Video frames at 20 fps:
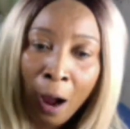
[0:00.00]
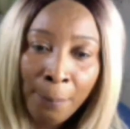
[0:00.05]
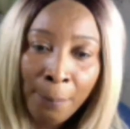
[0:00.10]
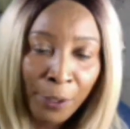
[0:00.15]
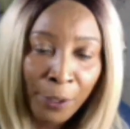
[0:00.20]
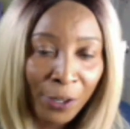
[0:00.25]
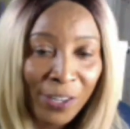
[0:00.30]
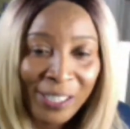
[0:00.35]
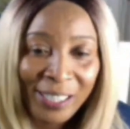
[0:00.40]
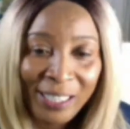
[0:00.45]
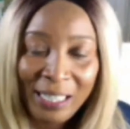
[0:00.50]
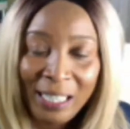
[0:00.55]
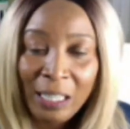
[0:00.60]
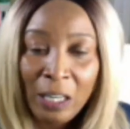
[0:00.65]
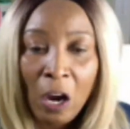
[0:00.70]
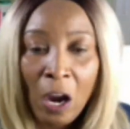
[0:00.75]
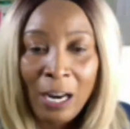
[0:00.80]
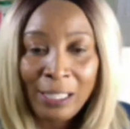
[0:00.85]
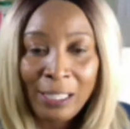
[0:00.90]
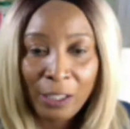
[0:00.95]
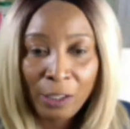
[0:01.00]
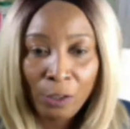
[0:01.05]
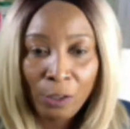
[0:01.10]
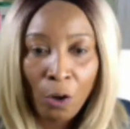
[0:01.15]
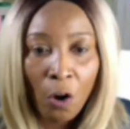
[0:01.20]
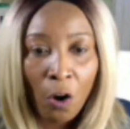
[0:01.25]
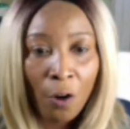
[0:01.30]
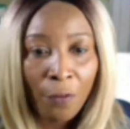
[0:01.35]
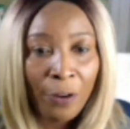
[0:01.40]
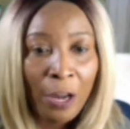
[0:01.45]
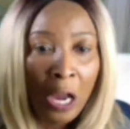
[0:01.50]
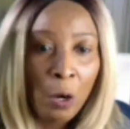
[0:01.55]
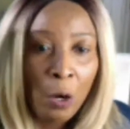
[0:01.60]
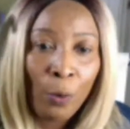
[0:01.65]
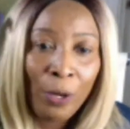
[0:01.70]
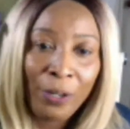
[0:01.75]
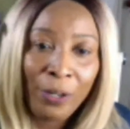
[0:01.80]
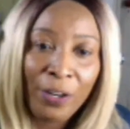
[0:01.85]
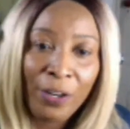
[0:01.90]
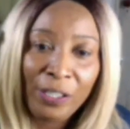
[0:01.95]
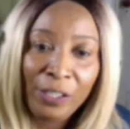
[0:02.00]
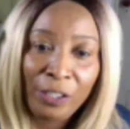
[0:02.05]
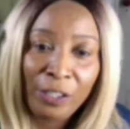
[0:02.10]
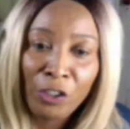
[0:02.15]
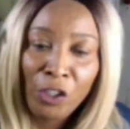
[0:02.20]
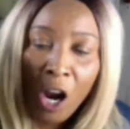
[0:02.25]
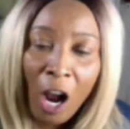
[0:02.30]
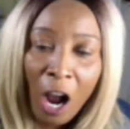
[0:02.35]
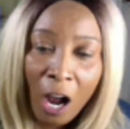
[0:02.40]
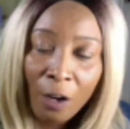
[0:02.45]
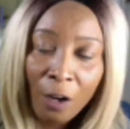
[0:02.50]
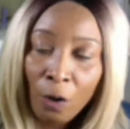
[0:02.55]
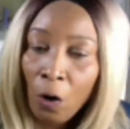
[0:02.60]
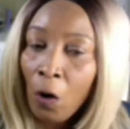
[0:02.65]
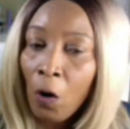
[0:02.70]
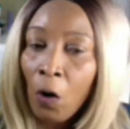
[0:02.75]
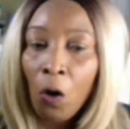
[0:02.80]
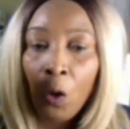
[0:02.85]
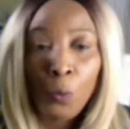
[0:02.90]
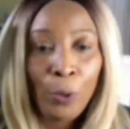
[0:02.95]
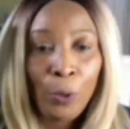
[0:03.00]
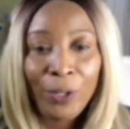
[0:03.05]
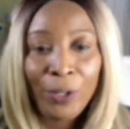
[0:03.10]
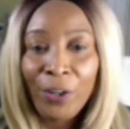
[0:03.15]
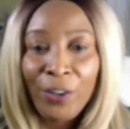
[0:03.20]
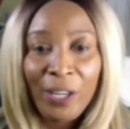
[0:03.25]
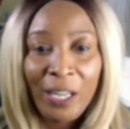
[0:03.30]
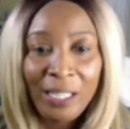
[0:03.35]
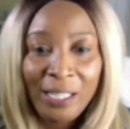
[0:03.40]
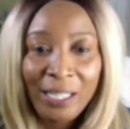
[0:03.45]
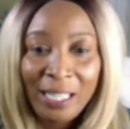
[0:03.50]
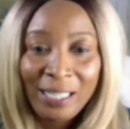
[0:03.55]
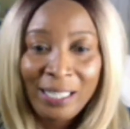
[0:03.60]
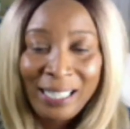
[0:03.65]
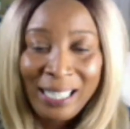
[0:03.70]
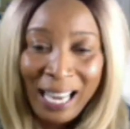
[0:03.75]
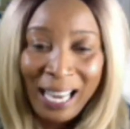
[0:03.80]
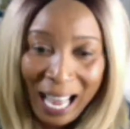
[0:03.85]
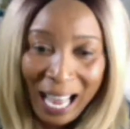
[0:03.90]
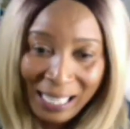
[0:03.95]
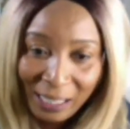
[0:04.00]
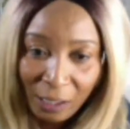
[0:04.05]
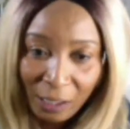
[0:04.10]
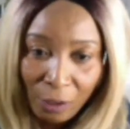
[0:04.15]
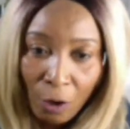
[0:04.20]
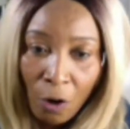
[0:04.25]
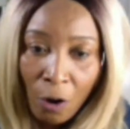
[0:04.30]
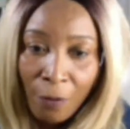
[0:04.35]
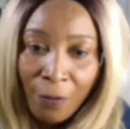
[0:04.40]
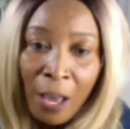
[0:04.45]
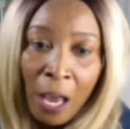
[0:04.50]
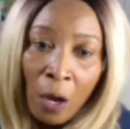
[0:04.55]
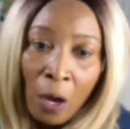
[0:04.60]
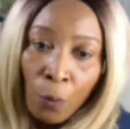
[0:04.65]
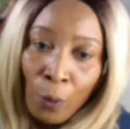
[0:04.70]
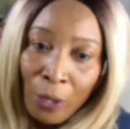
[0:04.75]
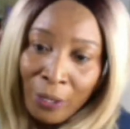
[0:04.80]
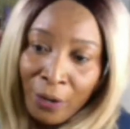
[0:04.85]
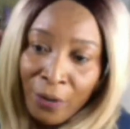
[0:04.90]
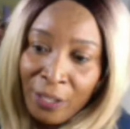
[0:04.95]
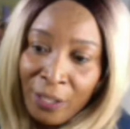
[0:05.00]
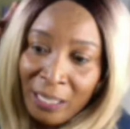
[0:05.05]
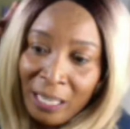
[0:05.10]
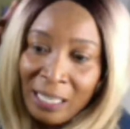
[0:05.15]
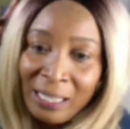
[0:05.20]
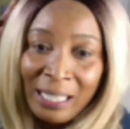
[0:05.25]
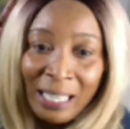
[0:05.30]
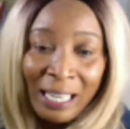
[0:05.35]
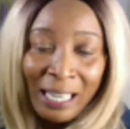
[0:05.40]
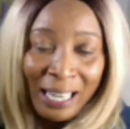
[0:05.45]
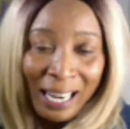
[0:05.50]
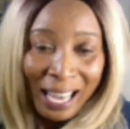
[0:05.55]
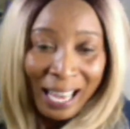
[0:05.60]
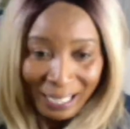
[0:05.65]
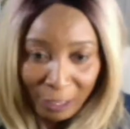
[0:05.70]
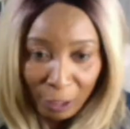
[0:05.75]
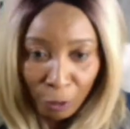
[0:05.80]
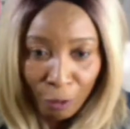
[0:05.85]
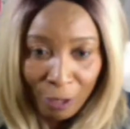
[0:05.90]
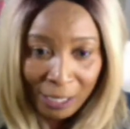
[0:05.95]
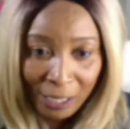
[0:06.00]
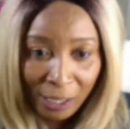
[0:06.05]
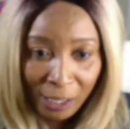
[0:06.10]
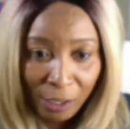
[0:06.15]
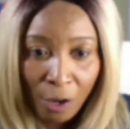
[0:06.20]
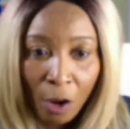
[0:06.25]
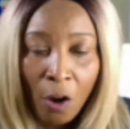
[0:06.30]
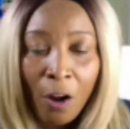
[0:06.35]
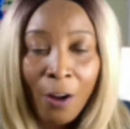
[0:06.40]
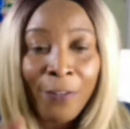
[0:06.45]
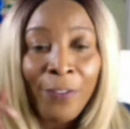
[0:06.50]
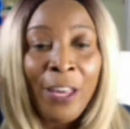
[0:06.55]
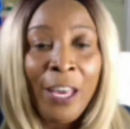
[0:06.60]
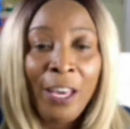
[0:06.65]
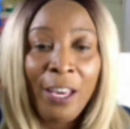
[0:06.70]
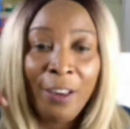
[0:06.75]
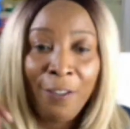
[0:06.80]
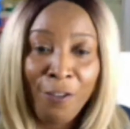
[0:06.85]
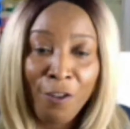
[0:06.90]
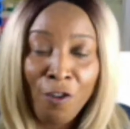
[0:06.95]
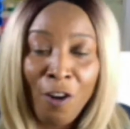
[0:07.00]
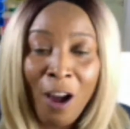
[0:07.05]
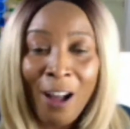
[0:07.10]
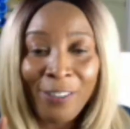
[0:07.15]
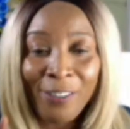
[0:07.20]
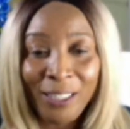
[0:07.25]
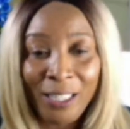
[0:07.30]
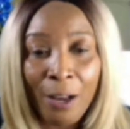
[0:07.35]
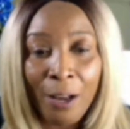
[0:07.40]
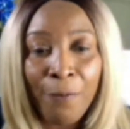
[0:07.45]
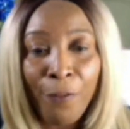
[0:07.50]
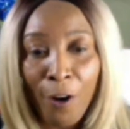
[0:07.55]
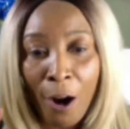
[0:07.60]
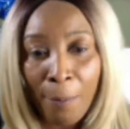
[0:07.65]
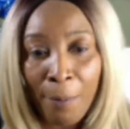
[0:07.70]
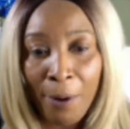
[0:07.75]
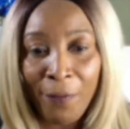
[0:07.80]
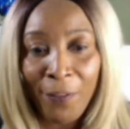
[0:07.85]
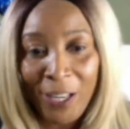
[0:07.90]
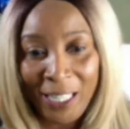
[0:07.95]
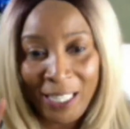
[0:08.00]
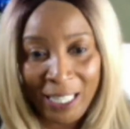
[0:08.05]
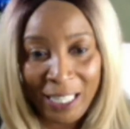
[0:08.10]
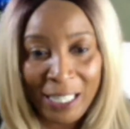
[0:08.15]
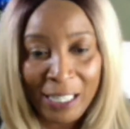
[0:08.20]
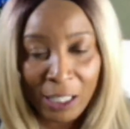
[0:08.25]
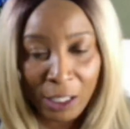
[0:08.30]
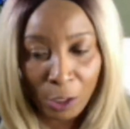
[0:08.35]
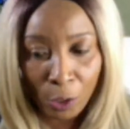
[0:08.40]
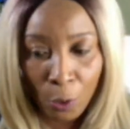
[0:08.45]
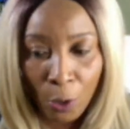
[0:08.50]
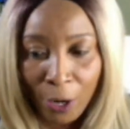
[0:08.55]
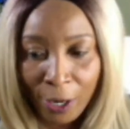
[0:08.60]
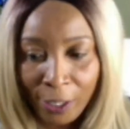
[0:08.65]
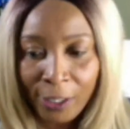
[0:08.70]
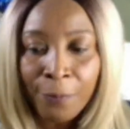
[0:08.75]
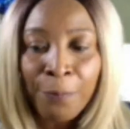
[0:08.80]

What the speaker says: kerosene oil stove, whether it's charcoal, whether it is gas stove, whether it is electric stove, if you have some form of a heat source,